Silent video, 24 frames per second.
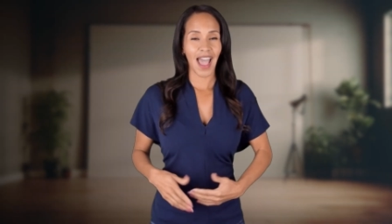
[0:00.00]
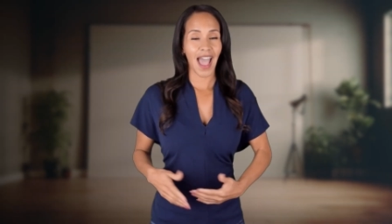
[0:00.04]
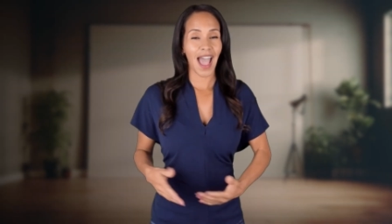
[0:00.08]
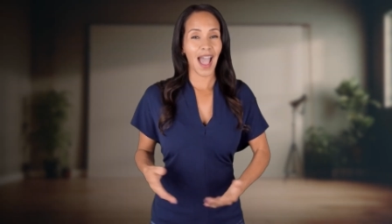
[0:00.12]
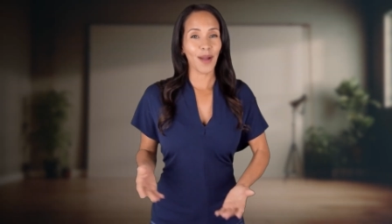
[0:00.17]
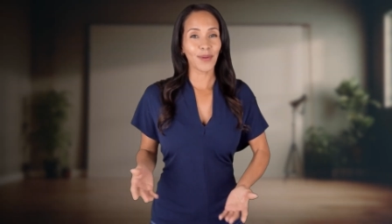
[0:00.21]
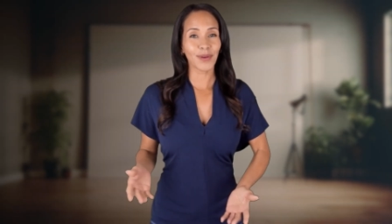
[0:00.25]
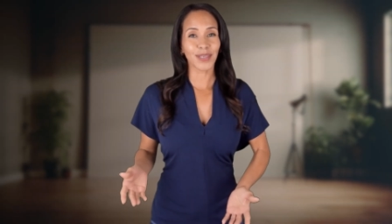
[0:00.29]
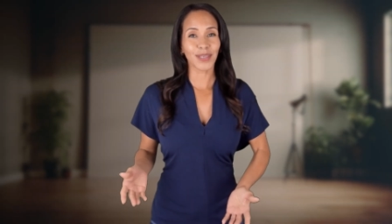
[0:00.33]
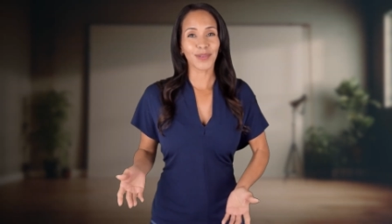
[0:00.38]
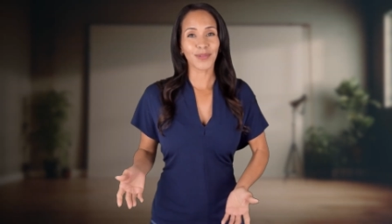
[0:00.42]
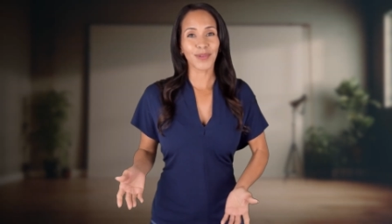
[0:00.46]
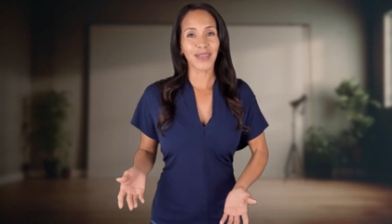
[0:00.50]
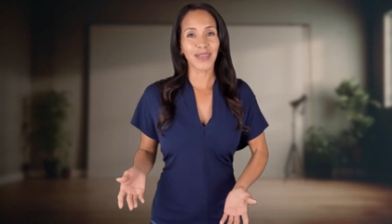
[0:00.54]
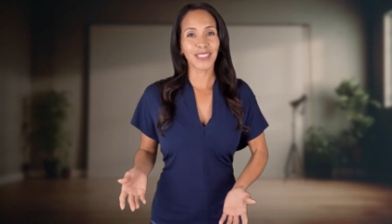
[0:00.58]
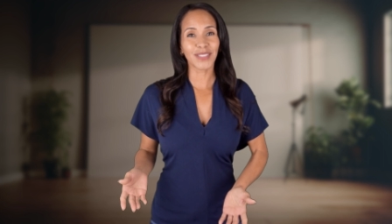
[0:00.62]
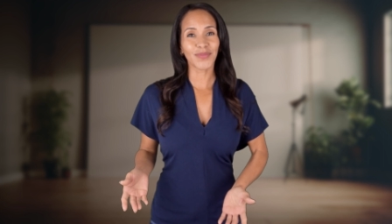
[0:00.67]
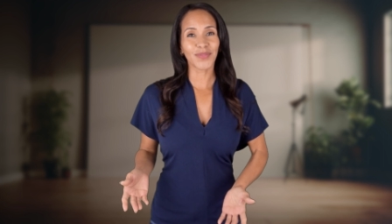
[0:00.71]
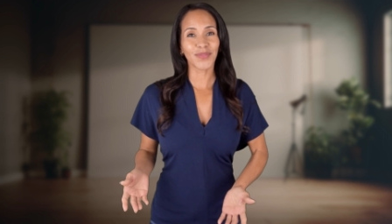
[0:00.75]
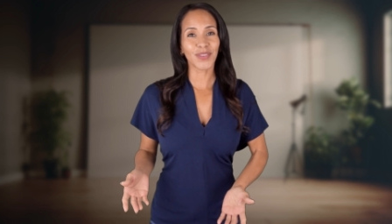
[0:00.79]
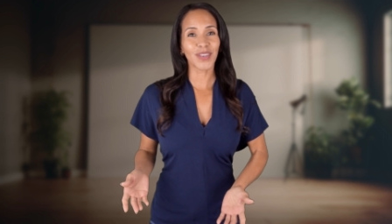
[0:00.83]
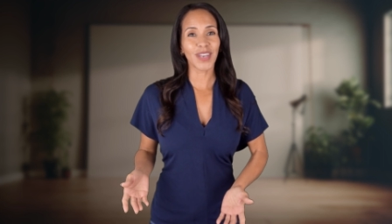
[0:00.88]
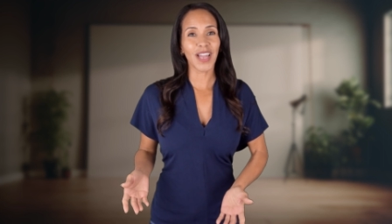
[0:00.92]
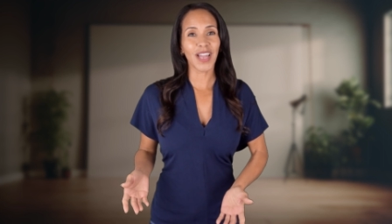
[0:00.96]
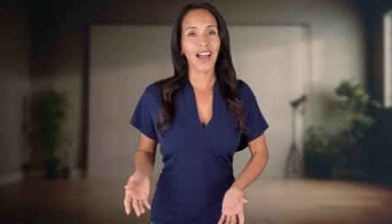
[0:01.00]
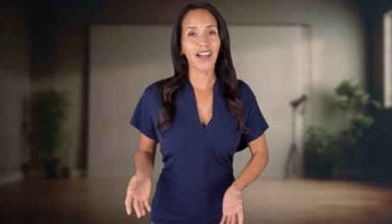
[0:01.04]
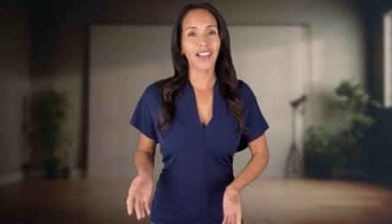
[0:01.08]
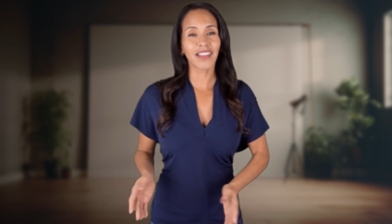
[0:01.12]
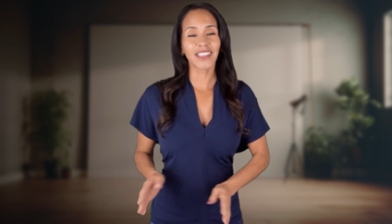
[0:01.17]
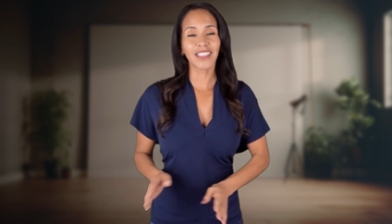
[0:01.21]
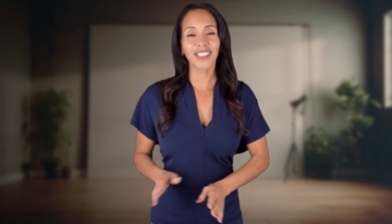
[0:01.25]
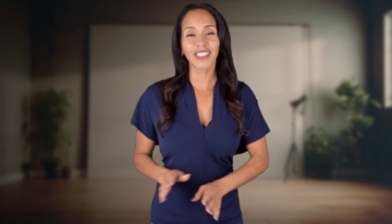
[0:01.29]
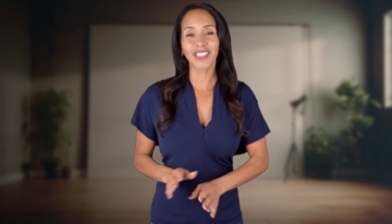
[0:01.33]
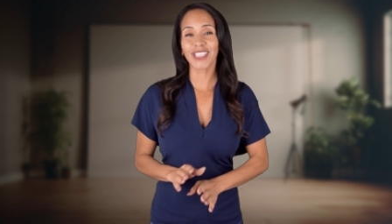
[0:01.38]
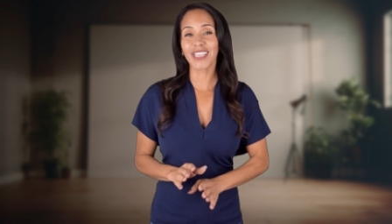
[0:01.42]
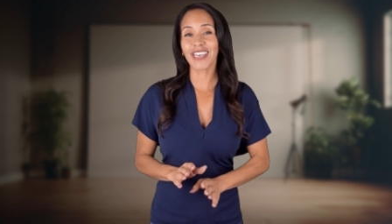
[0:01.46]
Our quest for
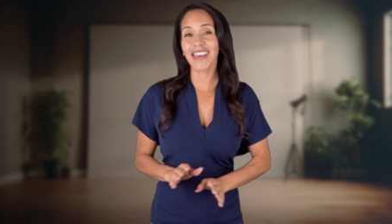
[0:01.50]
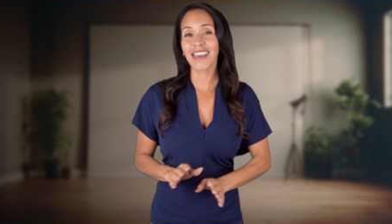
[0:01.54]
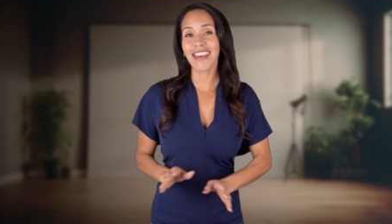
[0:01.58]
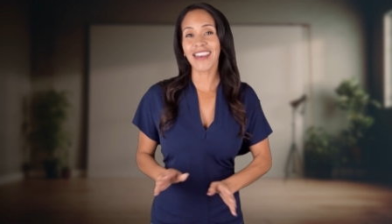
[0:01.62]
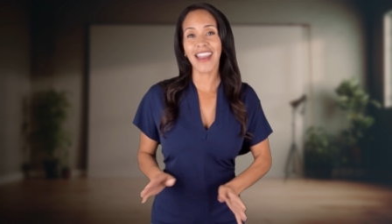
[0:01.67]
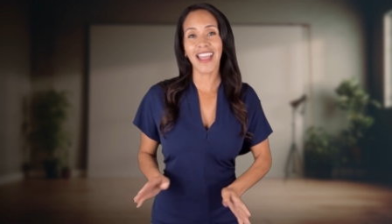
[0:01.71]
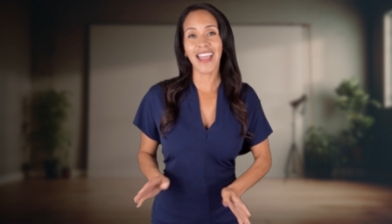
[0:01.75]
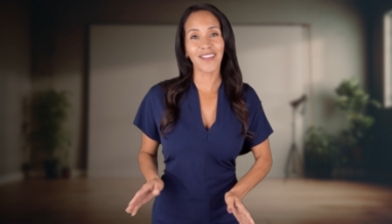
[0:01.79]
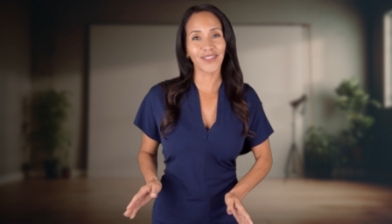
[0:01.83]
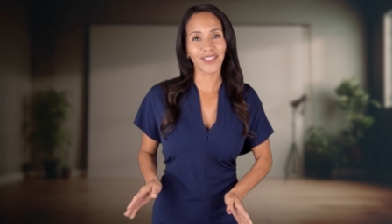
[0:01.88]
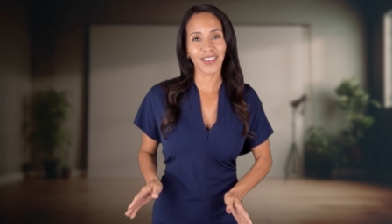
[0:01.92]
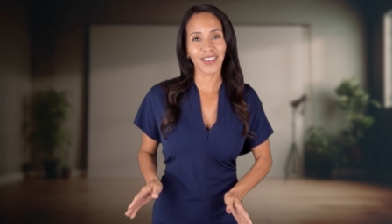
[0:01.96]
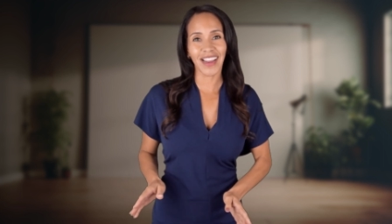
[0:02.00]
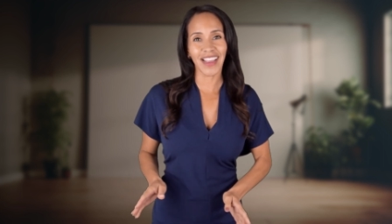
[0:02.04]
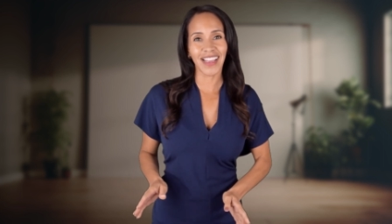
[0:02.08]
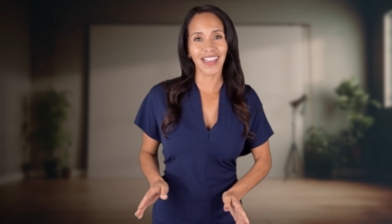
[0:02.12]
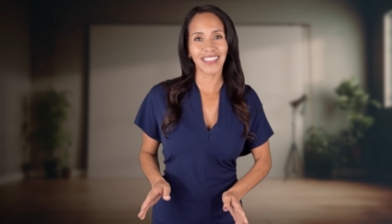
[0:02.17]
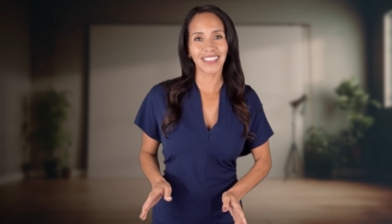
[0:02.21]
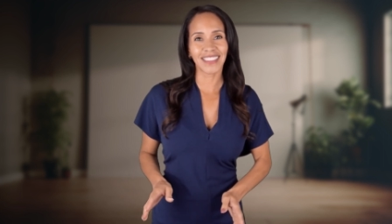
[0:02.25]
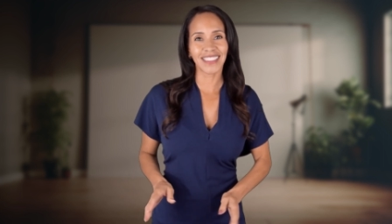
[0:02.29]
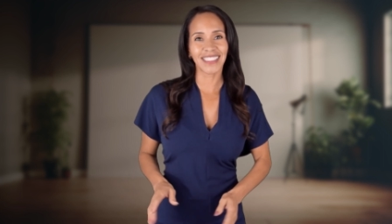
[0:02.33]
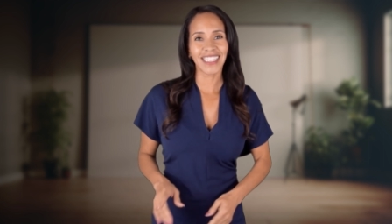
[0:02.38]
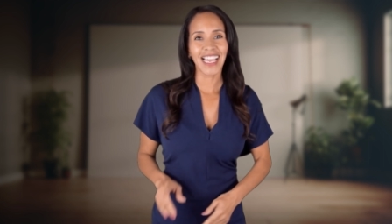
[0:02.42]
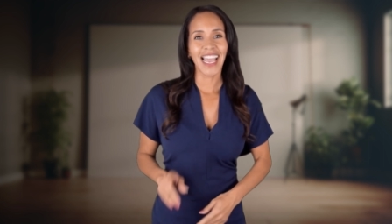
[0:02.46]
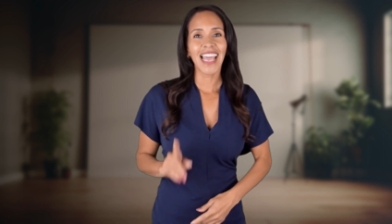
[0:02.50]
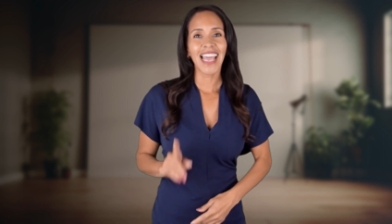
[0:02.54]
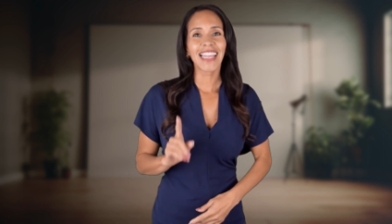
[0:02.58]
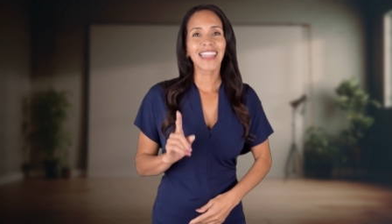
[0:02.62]
knowledge never ends.